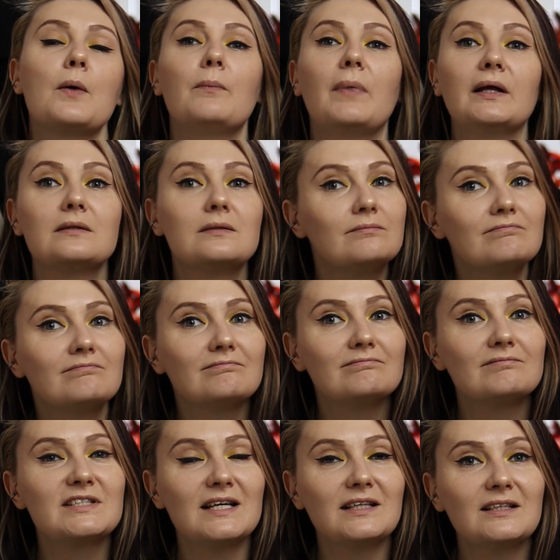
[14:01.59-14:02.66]
But
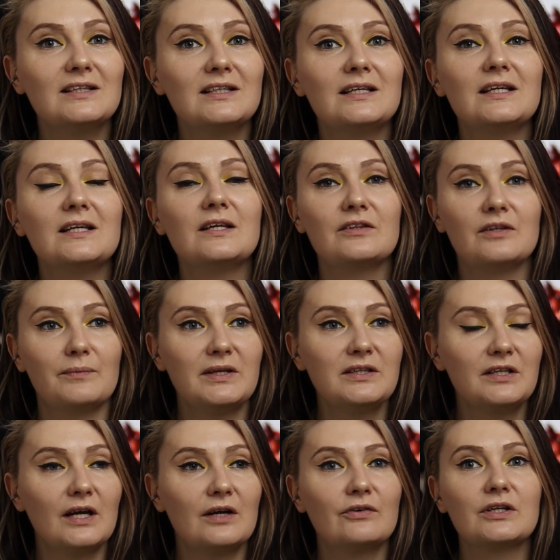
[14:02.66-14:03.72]
suddenly the
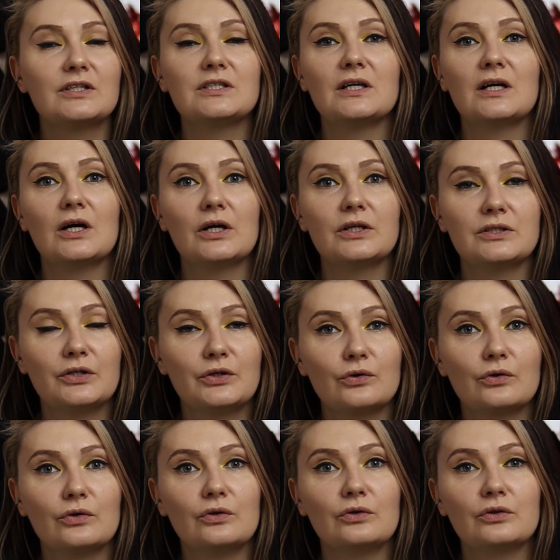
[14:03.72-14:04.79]
main character, the
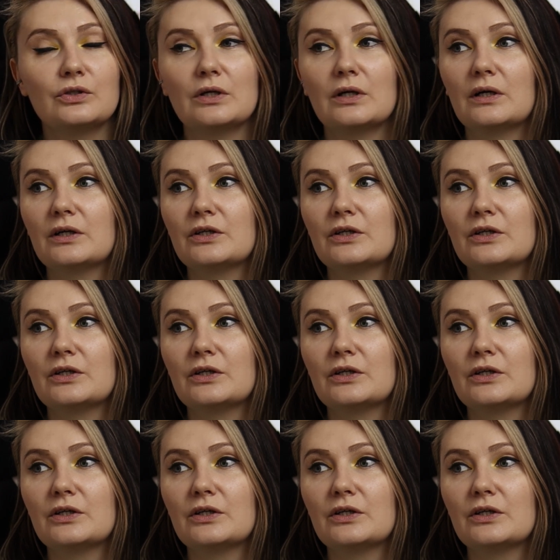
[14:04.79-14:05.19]
girl,